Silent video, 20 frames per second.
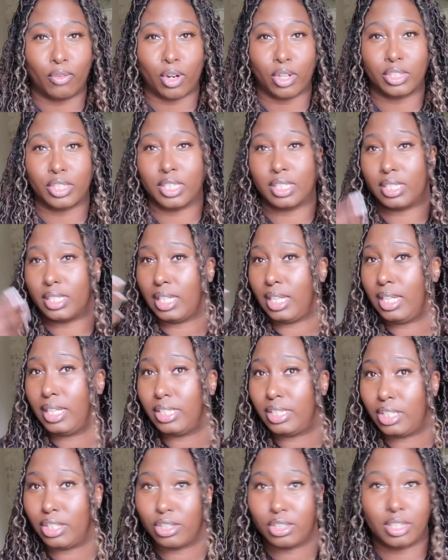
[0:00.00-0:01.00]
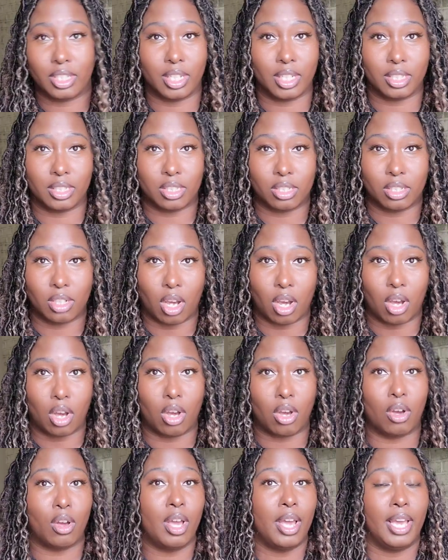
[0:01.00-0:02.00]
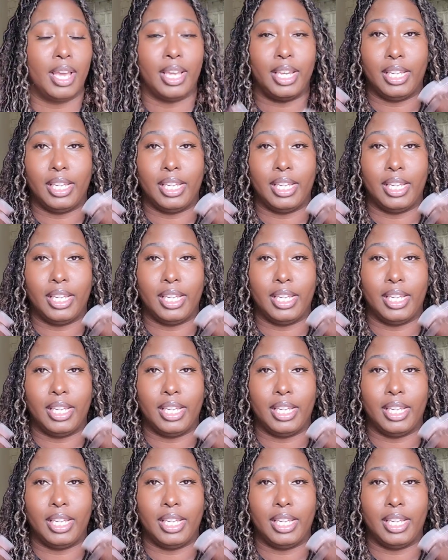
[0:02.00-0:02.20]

versus easier to install,